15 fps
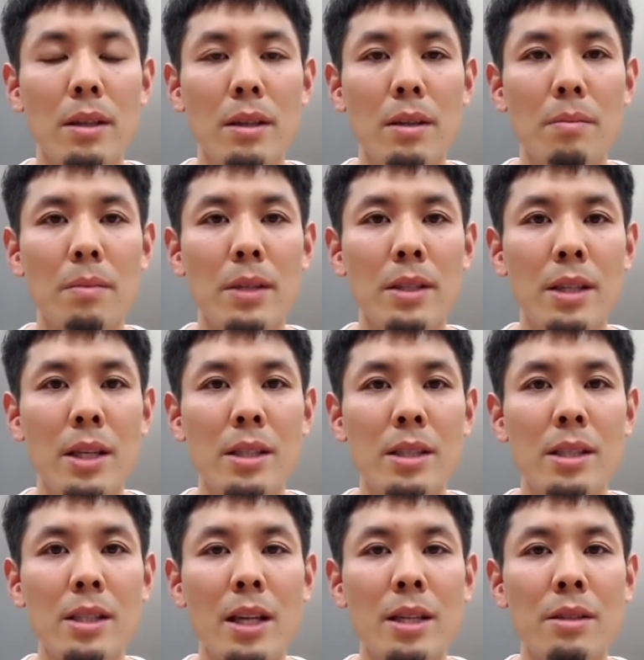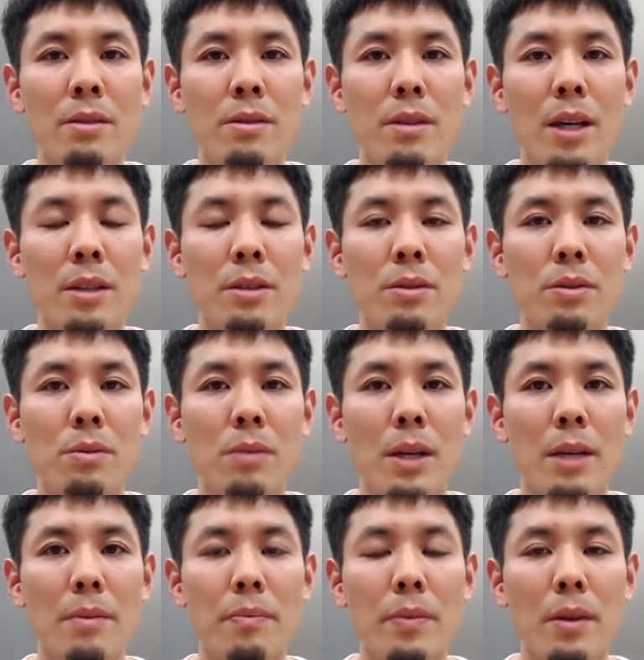In other words, the action
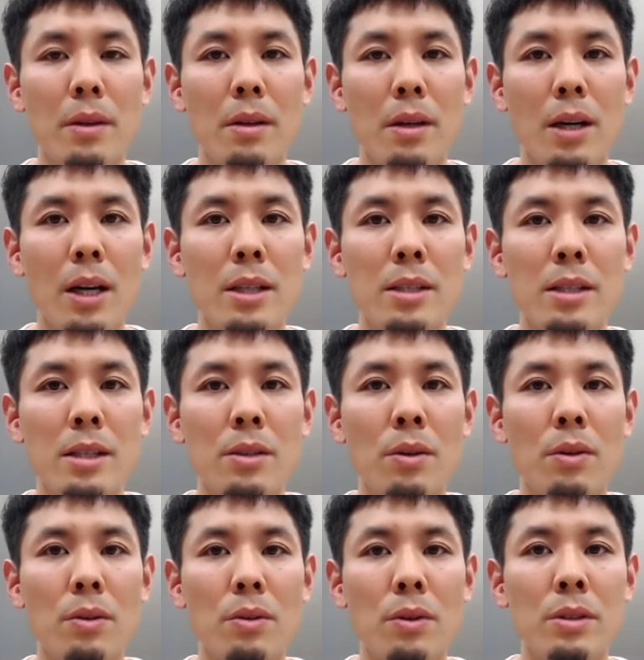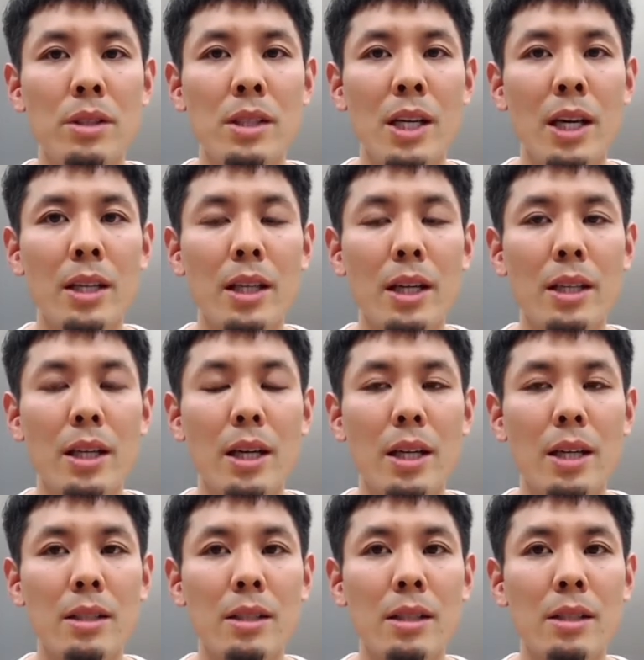on the message occurred within 6
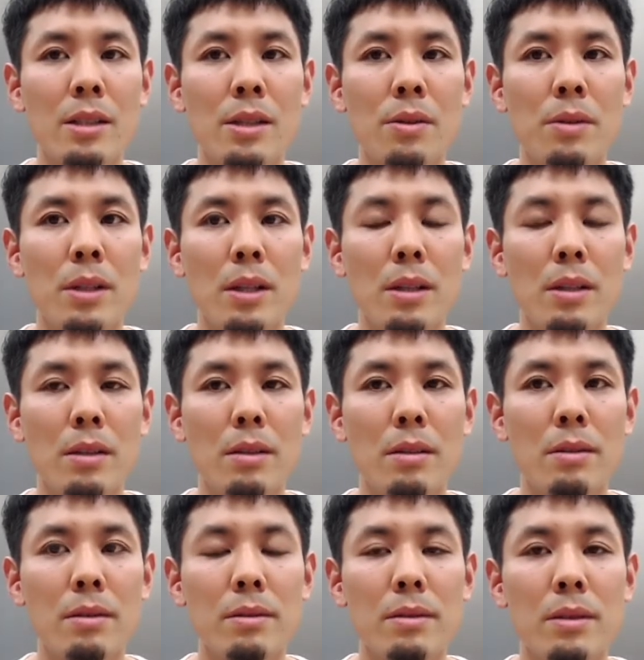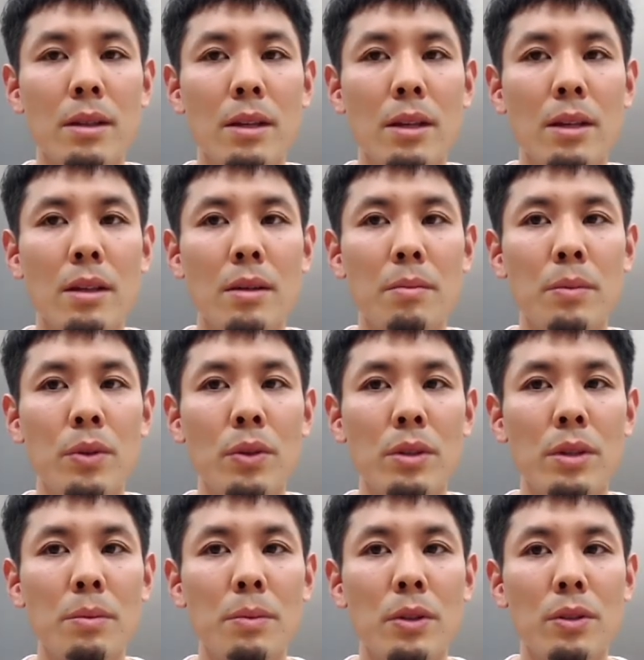hours of delivery,
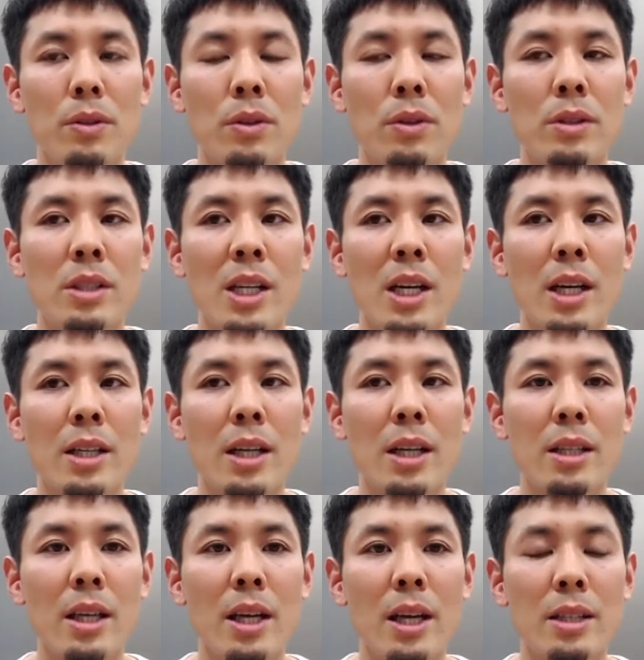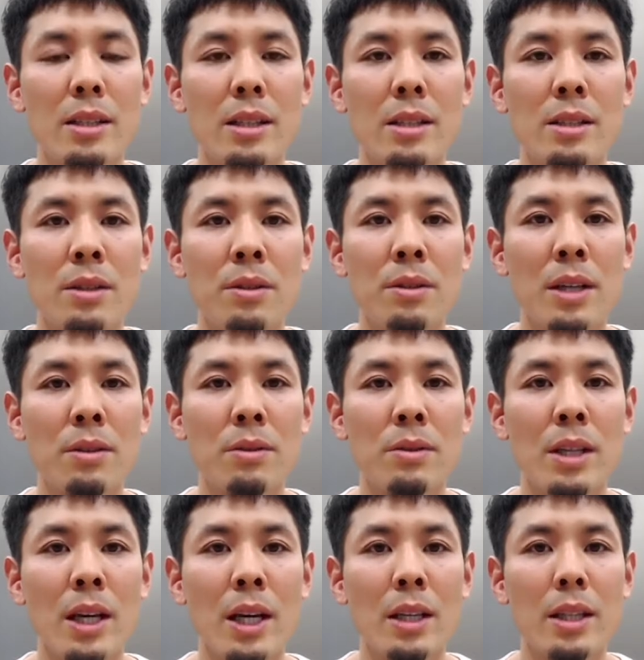suggesting that the block is also
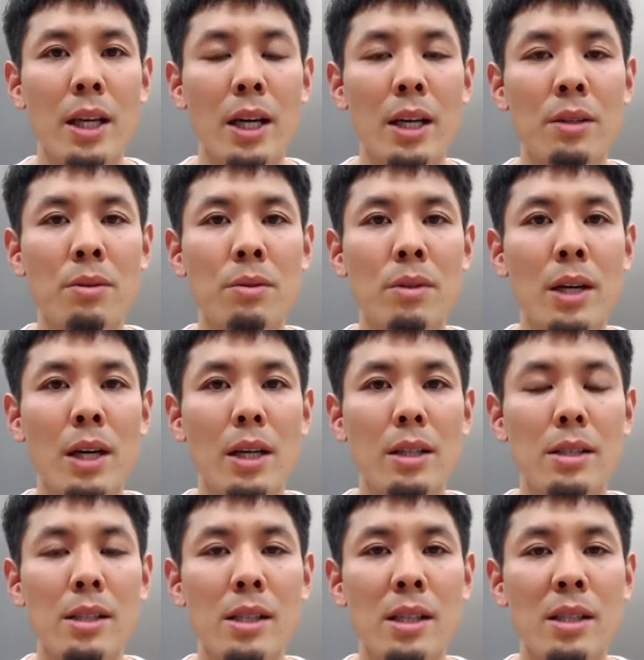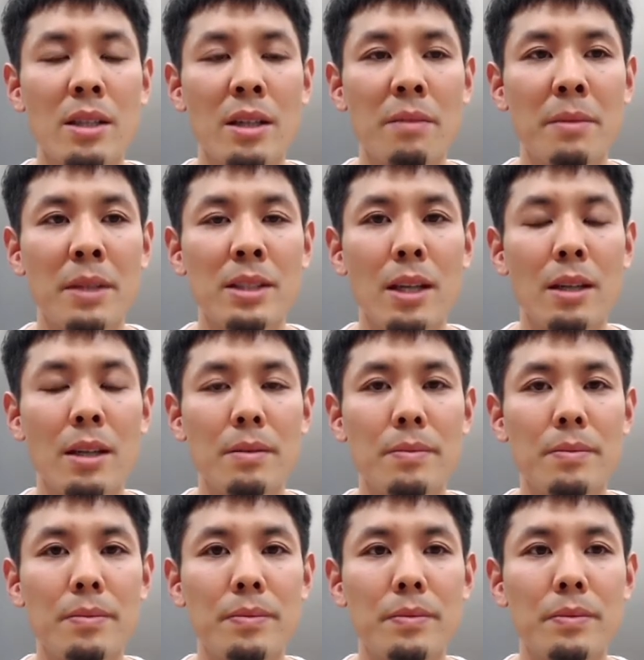likely to have occurred within
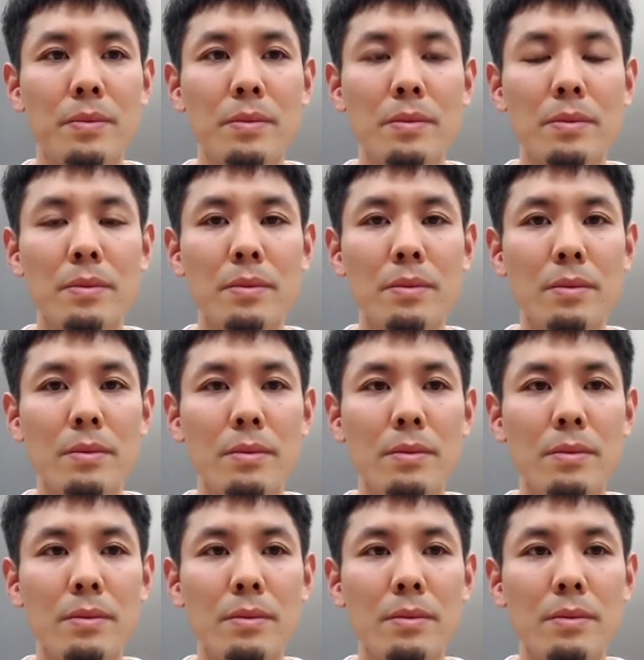6 hours.